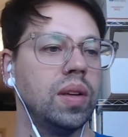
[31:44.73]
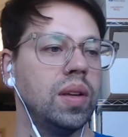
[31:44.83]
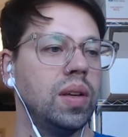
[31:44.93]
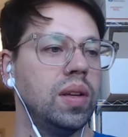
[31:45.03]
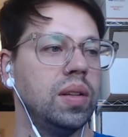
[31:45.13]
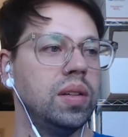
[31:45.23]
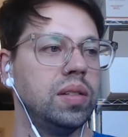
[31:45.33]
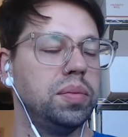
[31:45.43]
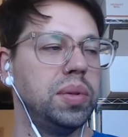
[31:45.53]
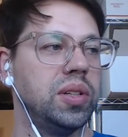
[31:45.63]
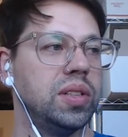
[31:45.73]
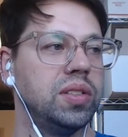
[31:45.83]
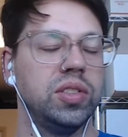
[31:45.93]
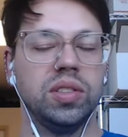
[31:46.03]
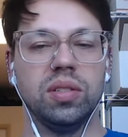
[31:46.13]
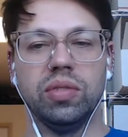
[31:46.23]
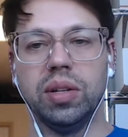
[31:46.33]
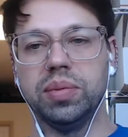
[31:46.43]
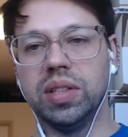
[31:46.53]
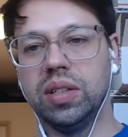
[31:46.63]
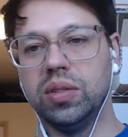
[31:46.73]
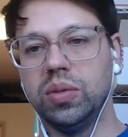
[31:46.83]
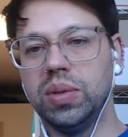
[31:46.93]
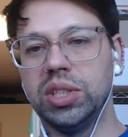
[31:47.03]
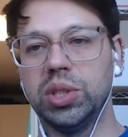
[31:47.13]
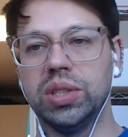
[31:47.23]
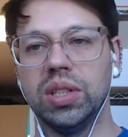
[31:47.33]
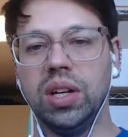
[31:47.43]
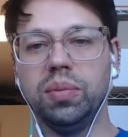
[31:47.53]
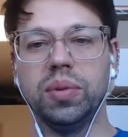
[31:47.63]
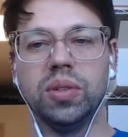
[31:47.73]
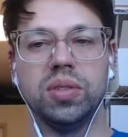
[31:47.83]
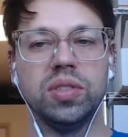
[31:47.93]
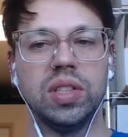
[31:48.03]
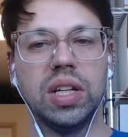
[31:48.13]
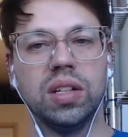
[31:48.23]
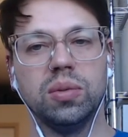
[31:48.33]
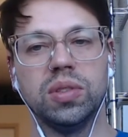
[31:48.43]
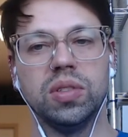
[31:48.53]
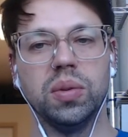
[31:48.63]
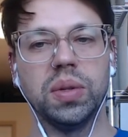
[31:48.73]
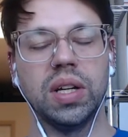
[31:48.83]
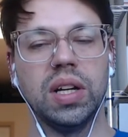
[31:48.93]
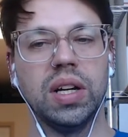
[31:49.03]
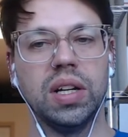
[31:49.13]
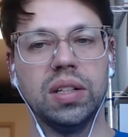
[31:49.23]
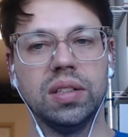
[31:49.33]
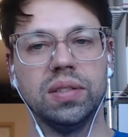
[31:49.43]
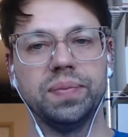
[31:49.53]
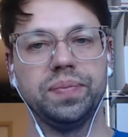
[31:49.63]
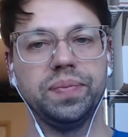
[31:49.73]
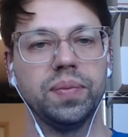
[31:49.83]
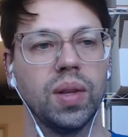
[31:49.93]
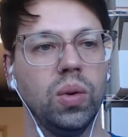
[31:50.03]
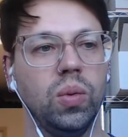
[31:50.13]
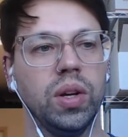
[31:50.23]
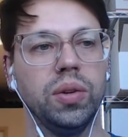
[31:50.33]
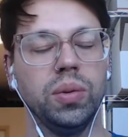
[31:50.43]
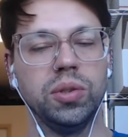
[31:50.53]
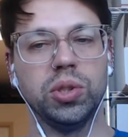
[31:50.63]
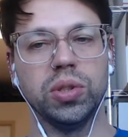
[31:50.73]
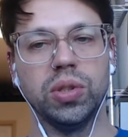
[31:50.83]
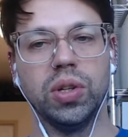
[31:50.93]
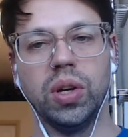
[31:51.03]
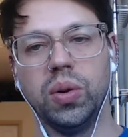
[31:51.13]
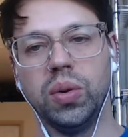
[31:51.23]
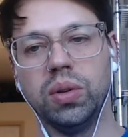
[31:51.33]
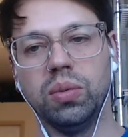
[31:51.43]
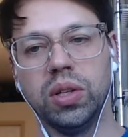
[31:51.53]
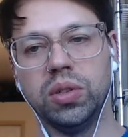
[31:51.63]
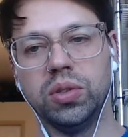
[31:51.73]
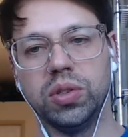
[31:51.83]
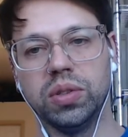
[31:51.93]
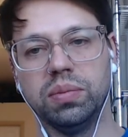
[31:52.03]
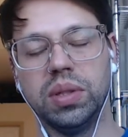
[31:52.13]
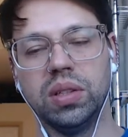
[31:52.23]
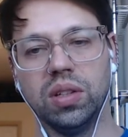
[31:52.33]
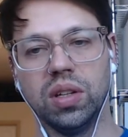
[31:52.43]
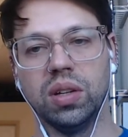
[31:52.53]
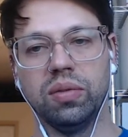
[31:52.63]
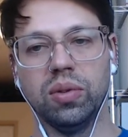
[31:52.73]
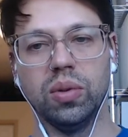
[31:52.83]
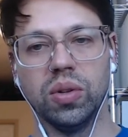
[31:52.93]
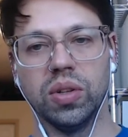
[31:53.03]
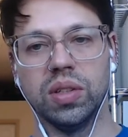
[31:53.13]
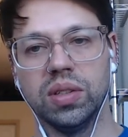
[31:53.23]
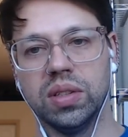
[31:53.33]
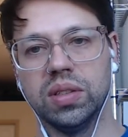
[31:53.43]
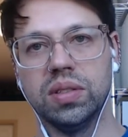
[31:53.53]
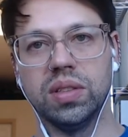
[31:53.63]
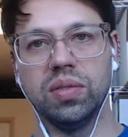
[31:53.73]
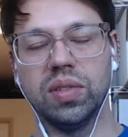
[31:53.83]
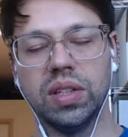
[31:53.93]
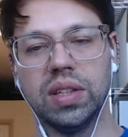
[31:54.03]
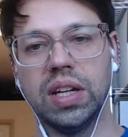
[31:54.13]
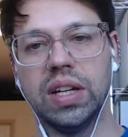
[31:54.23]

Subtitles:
The experience just develops that intuition to help you understand what's going on and what you should know and what you should be looking for and stuff like that.